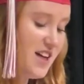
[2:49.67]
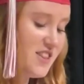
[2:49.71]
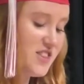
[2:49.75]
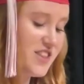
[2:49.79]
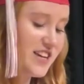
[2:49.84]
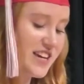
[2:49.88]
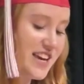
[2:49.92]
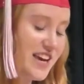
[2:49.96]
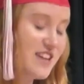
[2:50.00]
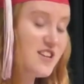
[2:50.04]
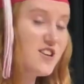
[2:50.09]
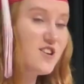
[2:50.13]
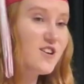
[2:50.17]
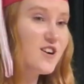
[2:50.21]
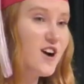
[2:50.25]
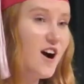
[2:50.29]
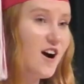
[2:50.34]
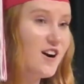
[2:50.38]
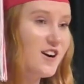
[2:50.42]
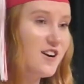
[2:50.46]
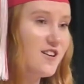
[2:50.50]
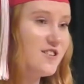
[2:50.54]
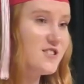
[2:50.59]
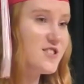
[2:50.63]
The
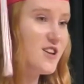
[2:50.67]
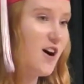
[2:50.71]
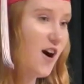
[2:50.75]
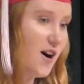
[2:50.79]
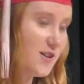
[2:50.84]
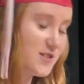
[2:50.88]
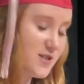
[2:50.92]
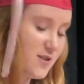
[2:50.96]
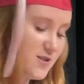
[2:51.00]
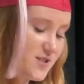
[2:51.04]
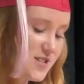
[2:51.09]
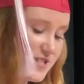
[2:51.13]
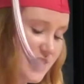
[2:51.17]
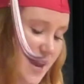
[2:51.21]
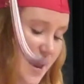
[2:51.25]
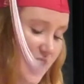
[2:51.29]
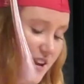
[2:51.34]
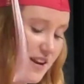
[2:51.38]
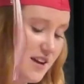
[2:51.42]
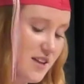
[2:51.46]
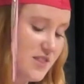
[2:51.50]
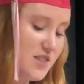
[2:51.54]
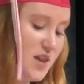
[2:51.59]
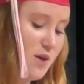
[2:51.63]
kindergartners also
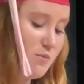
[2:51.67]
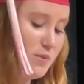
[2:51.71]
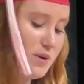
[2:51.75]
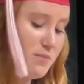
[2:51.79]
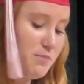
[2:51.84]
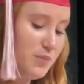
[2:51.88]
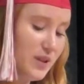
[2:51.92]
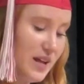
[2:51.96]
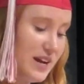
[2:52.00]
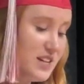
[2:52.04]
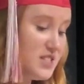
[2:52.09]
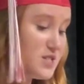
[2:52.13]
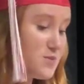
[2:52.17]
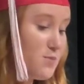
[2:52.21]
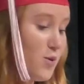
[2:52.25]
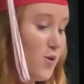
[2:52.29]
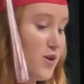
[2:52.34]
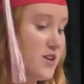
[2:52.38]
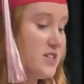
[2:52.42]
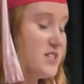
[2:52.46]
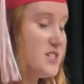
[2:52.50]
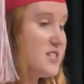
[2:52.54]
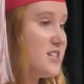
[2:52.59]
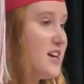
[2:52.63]
said that we play
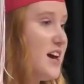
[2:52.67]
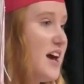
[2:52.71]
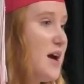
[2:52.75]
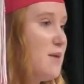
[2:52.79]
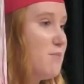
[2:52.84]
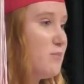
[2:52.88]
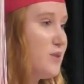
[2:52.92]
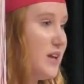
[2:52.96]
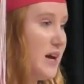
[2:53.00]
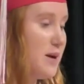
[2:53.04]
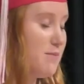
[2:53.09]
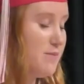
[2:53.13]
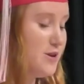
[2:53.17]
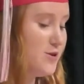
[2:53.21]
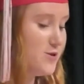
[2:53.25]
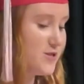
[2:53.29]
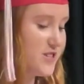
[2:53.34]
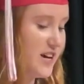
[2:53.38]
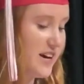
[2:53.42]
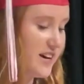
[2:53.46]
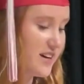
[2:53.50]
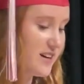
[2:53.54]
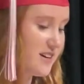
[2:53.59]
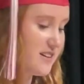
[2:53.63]
sports and play
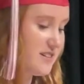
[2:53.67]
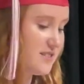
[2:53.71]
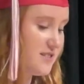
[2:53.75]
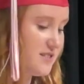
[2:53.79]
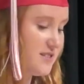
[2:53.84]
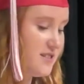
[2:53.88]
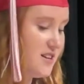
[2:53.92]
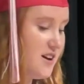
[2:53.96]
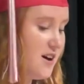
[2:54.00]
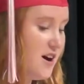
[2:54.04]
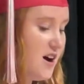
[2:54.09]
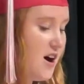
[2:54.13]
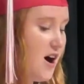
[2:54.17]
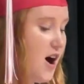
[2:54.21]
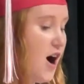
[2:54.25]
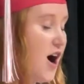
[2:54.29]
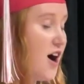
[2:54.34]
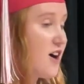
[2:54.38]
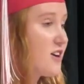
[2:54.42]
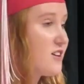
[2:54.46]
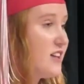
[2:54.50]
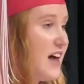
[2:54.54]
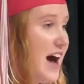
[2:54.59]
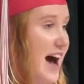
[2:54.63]
music.
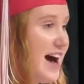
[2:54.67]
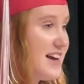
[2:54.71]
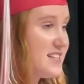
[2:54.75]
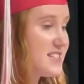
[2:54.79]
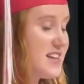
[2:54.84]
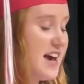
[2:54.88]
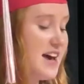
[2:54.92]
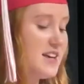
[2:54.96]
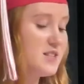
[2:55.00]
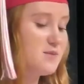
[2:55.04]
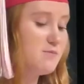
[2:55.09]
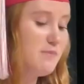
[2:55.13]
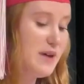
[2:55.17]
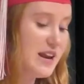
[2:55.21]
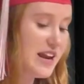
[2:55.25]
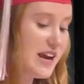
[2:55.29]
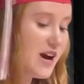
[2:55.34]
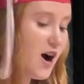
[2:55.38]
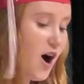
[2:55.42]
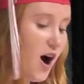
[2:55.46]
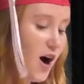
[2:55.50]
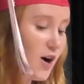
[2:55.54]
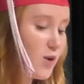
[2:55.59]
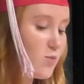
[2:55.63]
Our class has
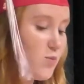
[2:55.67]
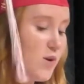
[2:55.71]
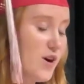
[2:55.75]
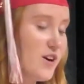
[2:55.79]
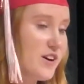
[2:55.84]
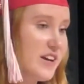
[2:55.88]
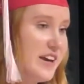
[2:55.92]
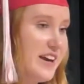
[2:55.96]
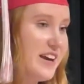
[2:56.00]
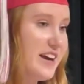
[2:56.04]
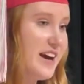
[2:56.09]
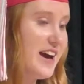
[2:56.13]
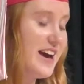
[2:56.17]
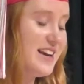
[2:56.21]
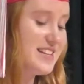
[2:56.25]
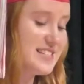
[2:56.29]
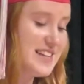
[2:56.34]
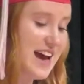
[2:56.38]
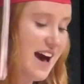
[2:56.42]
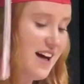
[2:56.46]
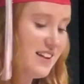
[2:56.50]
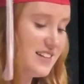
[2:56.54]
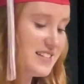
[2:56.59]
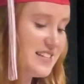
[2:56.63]
many hardworking and
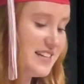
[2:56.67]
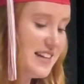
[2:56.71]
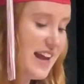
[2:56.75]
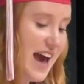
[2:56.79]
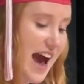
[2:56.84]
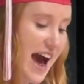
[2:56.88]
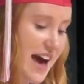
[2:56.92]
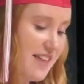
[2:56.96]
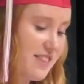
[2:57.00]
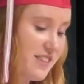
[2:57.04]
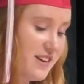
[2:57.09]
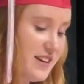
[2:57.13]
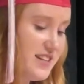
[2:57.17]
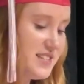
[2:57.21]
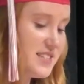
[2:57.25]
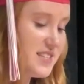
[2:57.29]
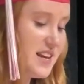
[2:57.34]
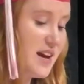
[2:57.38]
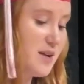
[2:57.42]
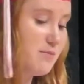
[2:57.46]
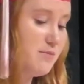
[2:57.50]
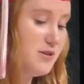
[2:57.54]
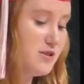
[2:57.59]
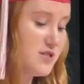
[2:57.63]
talented athletes
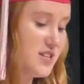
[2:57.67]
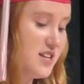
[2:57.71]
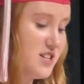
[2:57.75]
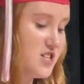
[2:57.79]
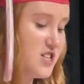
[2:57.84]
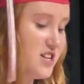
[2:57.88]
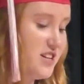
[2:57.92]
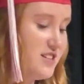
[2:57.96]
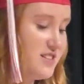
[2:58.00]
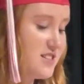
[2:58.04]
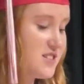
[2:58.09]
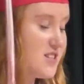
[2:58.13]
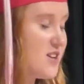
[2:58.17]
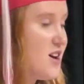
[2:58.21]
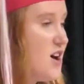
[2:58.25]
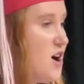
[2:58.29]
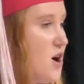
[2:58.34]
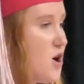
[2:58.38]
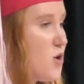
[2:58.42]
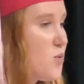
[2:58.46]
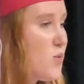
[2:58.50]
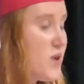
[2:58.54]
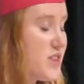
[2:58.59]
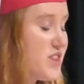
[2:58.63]
and musicians
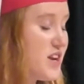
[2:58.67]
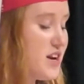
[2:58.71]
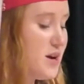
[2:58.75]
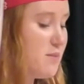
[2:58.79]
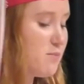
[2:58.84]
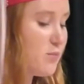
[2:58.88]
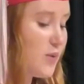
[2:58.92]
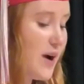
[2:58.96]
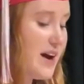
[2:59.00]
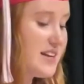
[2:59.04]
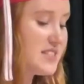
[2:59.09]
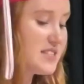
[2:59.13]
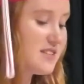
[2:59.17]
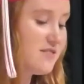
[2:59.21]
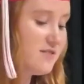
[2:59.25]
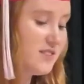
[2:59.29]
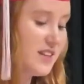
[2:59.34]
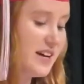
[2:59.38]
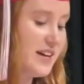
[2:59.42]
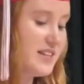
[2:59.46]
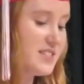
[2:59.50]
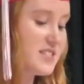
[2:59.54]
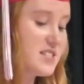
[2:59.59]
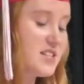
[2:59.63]
with an impressive
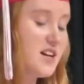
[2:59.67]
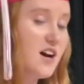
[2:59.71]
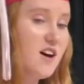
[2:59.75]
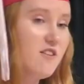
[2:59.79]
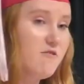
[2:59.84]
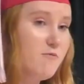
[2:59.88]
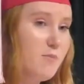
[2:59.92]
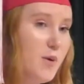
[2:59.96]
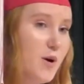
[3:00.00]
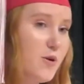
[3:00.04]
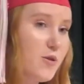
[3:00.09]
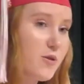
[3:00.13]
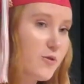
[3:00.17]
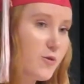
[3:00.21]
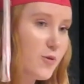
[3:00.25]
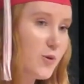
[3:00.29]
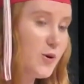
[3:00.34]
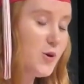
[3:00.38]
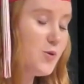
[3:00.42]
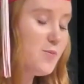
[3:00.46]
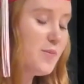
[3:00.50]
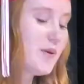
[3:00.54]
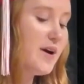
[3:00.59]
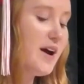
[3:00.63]
list of both
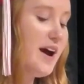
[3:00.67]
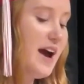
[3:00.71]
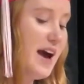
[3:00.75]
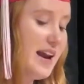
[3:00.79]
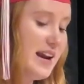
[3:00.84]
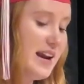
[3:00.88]
group and